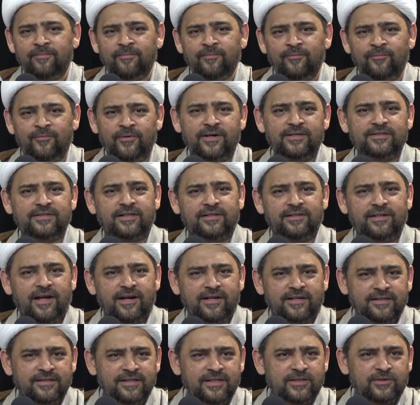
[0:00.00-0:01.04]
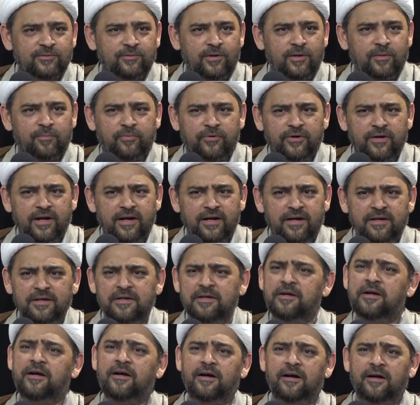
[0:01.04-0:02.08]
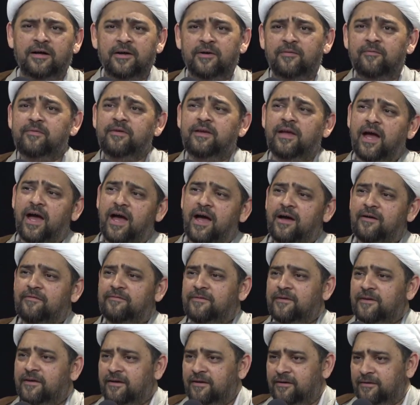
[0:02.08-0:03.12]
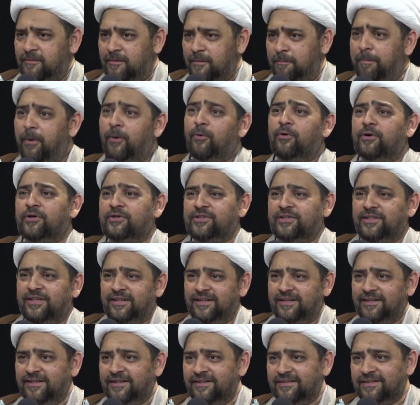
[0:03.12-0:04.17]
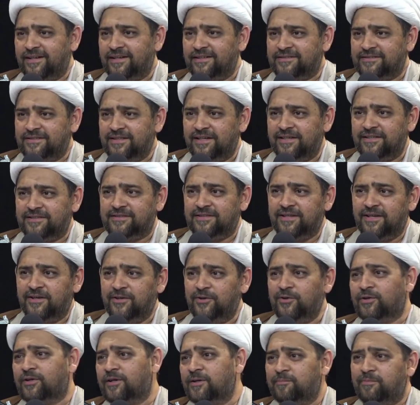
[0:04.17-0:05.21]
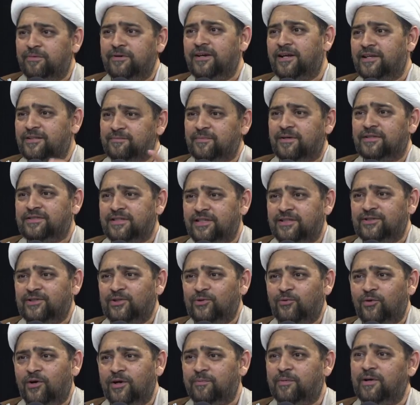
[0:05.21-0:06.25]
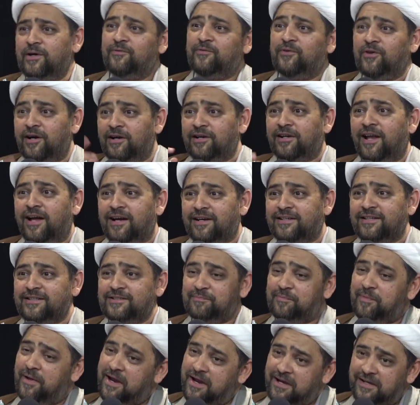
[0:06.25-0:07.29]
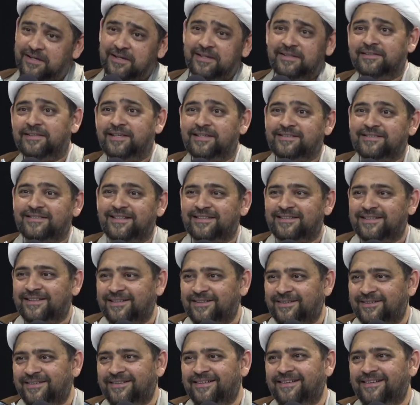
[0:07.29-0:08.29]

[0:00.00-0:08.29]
Where's akhlaq in this world? Prayer? We have poetry that says you can pray as much as you want, but if your akhlaq is bad, there's nothing.